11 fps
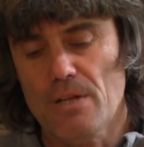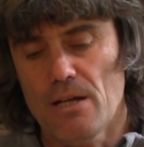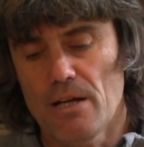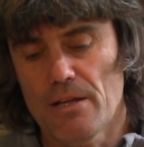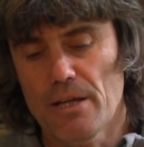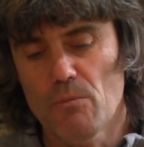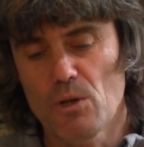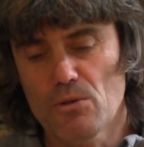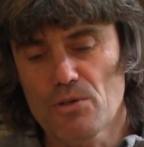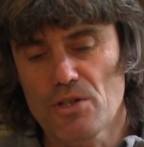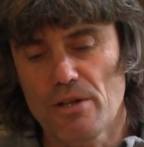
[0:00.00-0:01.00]
And then we'll
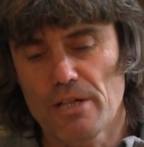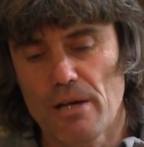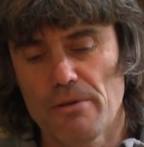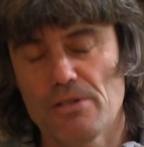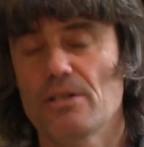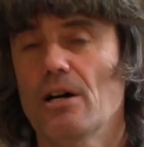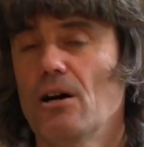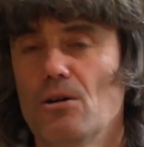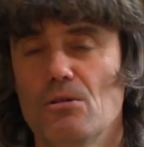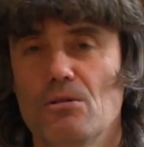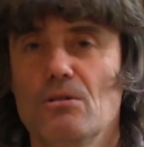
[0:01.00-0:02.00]
also go into the
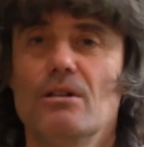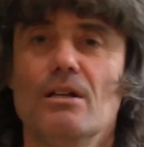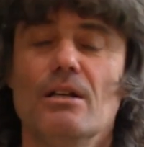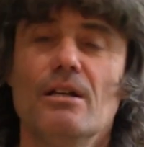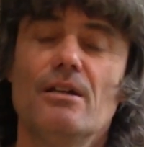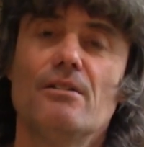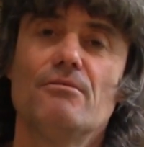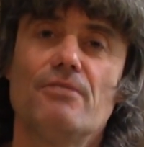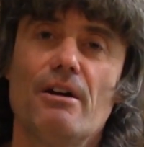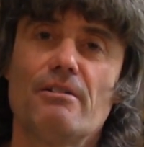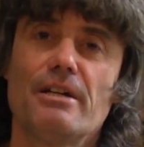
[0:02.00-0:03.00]
whole
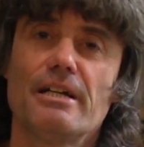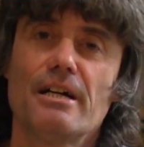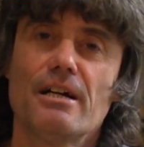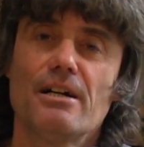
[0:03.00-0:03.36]
very